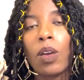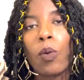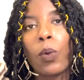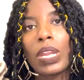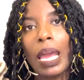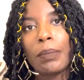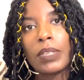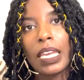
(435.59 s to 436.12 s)
When
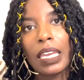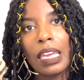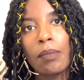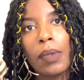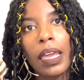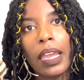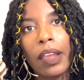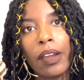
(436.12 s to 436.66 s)
I'm taking
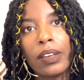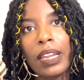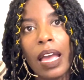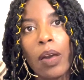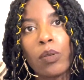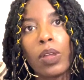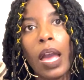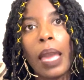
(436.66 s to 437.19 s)
my hair
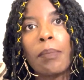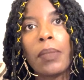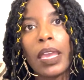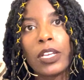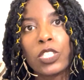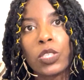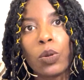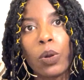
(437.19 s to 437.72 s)
down, I make
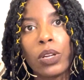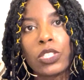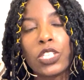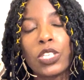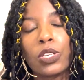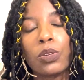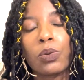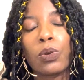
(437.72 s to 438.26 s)
sure
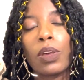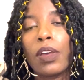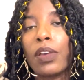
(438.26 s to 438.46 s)
to